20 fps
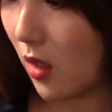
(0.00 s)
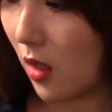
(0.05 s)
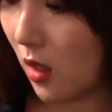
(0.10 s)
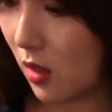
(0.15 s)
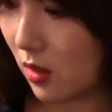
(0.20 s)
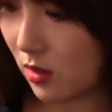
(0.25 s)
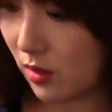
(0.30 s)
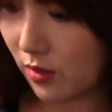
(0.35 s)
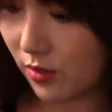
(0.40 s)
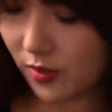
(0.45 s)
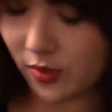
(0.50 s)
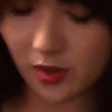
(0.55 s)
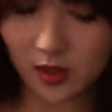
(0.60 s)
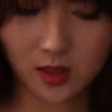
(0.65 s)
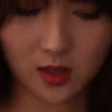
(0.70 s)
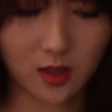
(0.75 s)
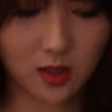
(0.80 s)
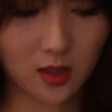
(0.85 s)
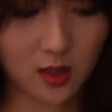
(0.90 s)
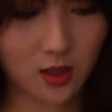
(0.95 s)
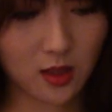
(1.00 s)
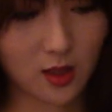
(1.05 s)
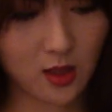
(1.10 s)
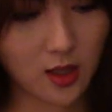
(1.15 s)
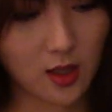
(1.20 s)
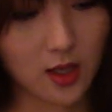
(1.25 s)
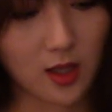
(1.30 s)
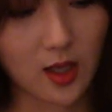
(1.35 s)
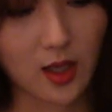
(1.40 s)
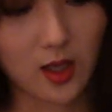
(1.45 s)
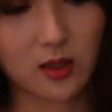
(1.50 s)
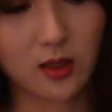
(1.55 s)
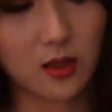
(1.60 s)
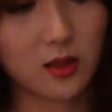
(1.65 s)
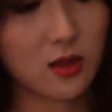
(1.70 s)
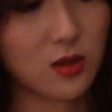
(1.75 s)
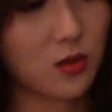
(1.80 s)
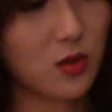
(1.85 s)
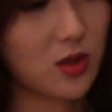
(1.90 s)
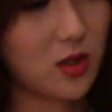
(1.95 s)
off. And
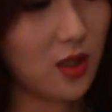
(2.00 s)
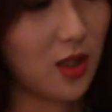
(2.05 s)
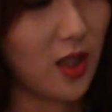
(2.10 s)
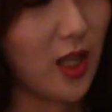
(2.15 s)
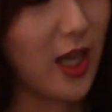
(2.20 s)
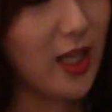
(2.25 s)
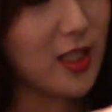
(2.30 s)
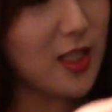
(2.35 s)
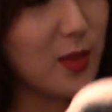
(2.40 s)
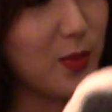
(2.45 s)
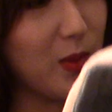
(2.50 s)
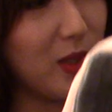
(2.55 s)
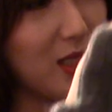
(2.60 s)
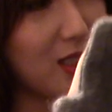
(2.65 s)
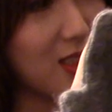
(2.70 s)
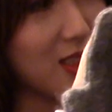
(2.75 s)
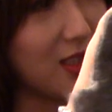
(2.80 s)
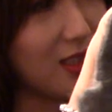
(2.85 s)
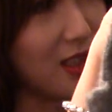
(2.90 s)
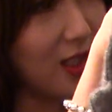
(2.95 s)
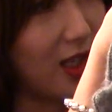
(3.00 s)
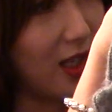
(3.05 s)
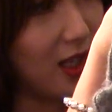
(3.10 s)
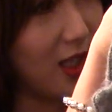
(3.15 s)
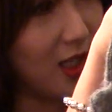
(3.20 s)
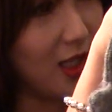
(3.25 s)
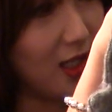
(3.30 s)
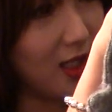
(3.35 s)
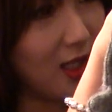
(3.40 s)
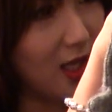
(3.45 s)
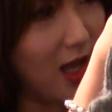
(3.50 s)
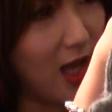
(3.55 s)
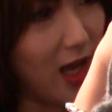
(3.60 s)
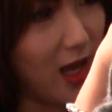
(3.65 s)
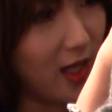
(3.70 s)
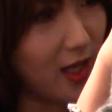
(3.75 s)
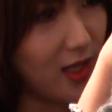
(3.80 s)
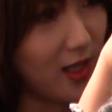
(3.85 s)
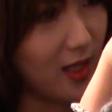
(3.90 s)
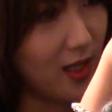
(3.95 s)
this was the last piece again.
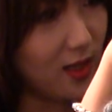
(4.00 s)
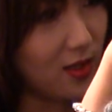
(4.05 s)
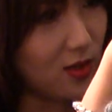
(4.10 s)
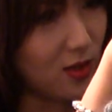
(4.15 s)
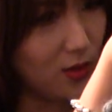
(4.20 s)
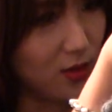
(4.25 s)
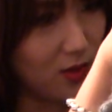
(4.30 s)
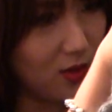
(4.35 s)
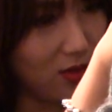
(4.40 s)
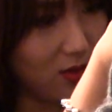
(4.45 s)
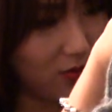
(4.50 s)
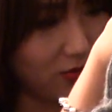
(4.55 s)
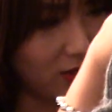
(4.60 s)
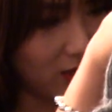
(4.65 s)
I don't know if